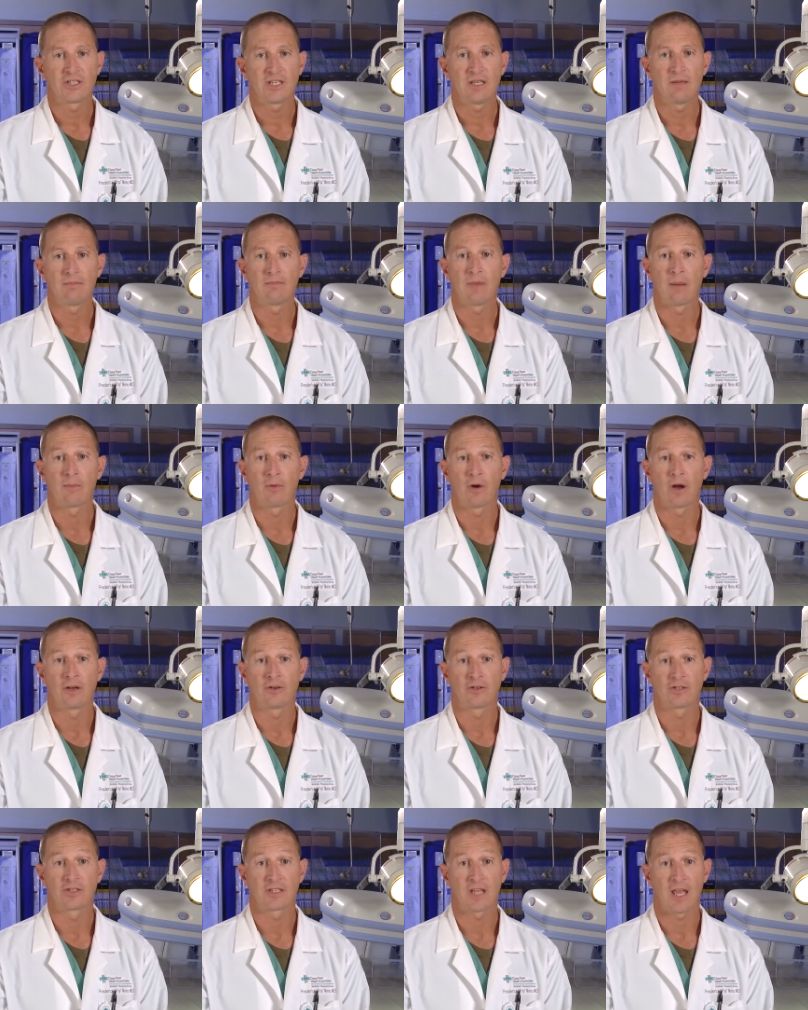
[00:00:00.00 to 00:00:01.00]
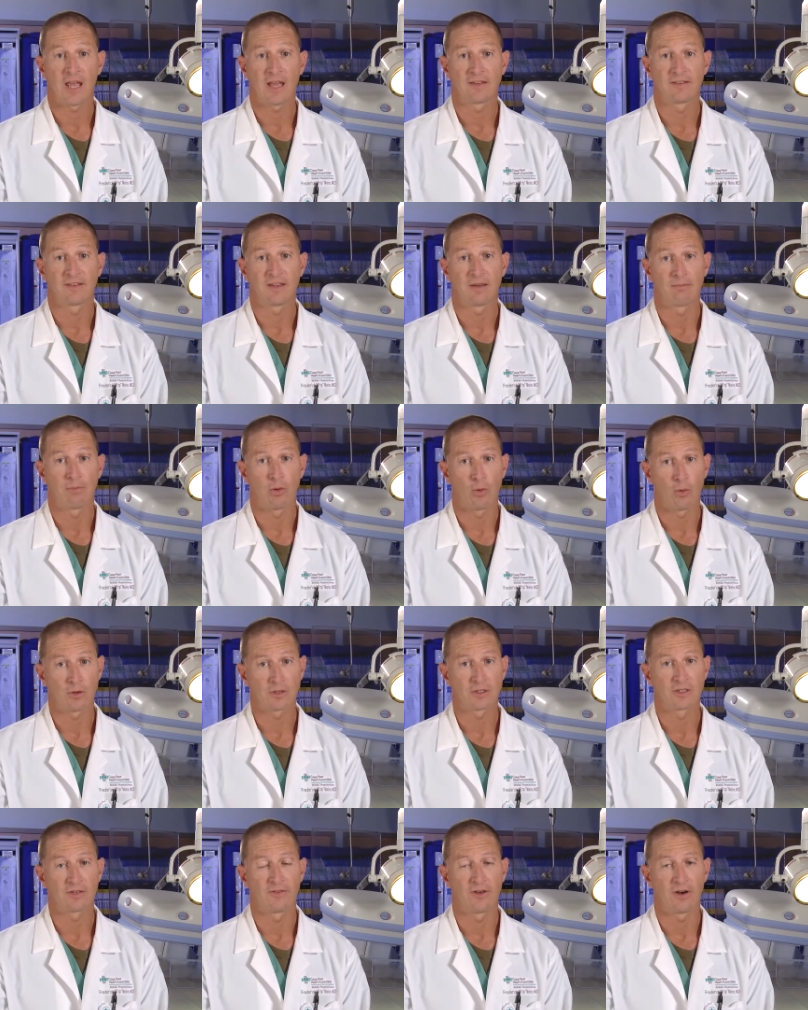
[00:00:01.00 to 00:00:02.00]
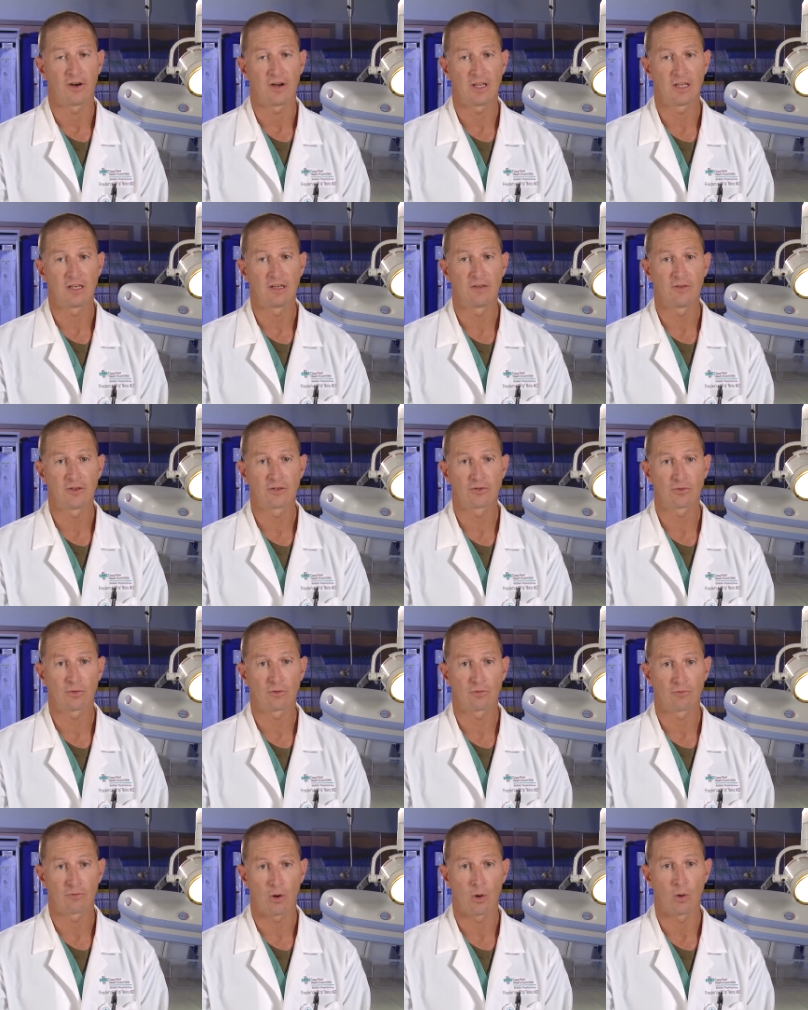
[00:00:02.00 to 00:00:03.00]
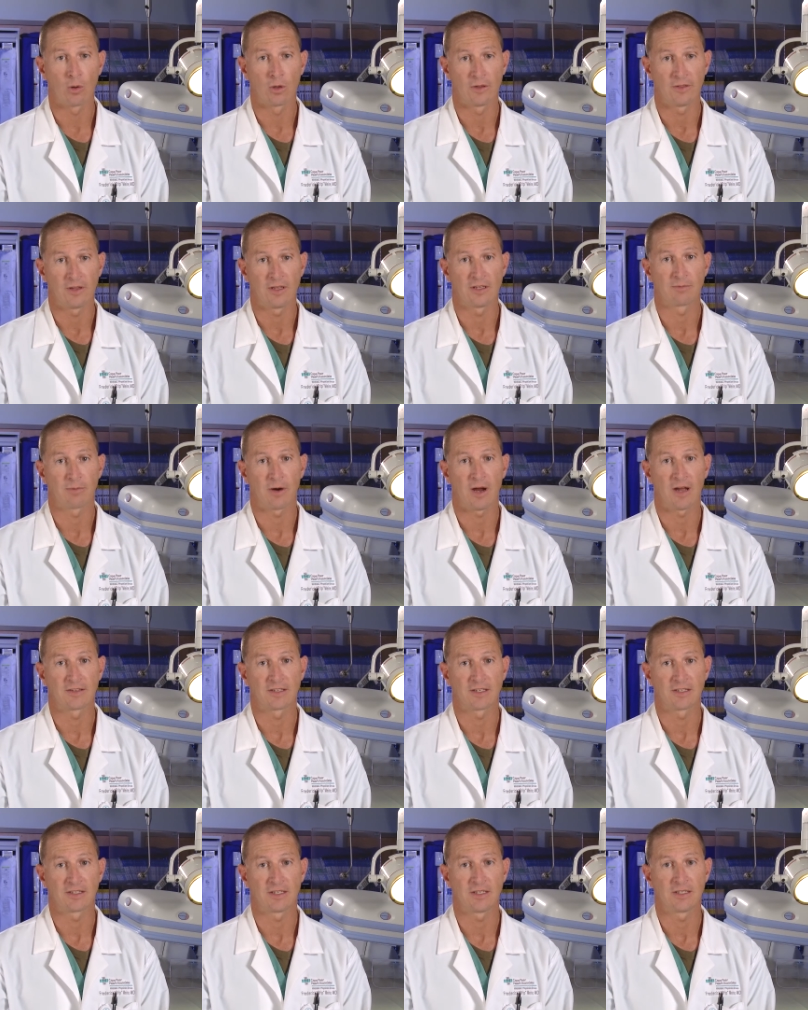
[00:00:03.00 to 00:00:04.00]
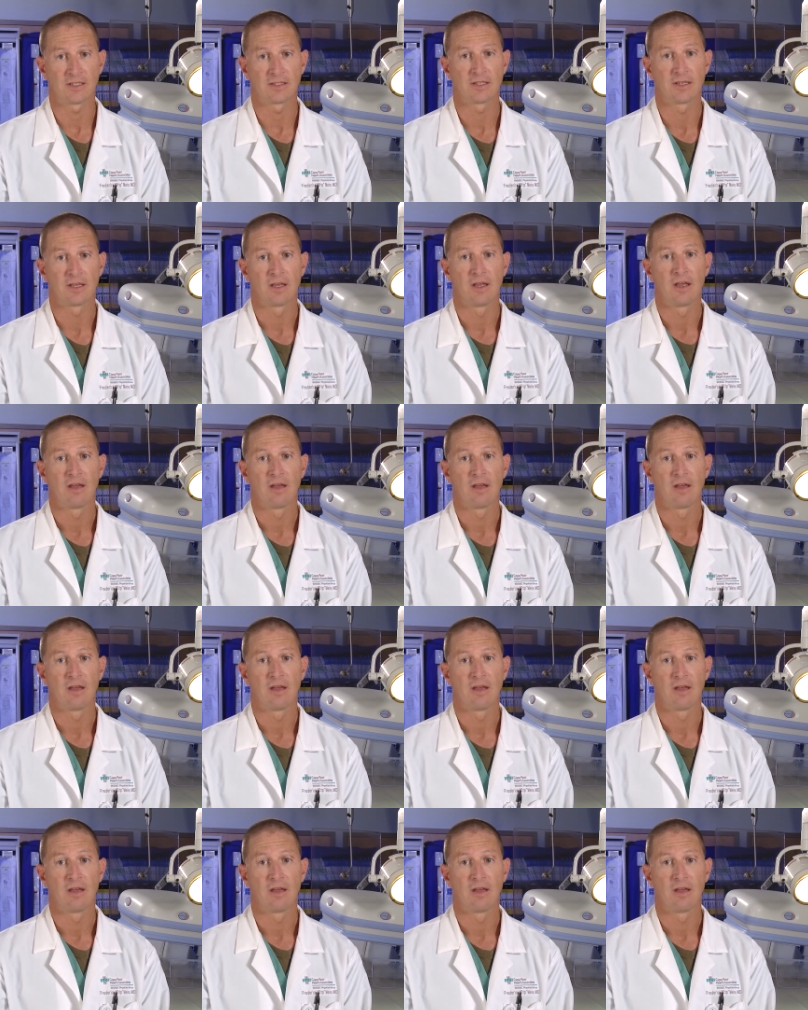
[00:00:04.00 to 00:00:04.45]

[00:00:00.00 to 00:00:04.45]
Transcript: team member understands the importance of their individual role in these processes,